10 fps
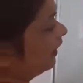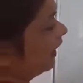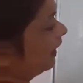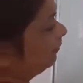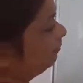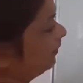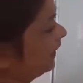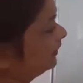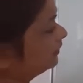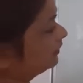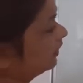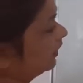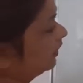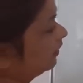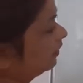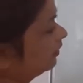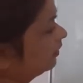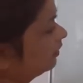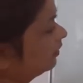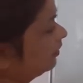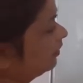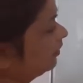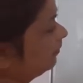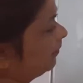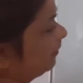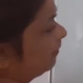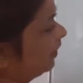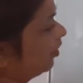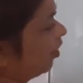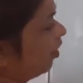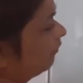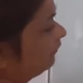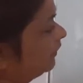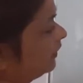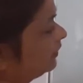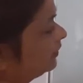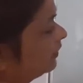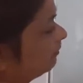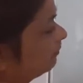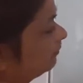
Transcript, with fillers: and paste the paper of strip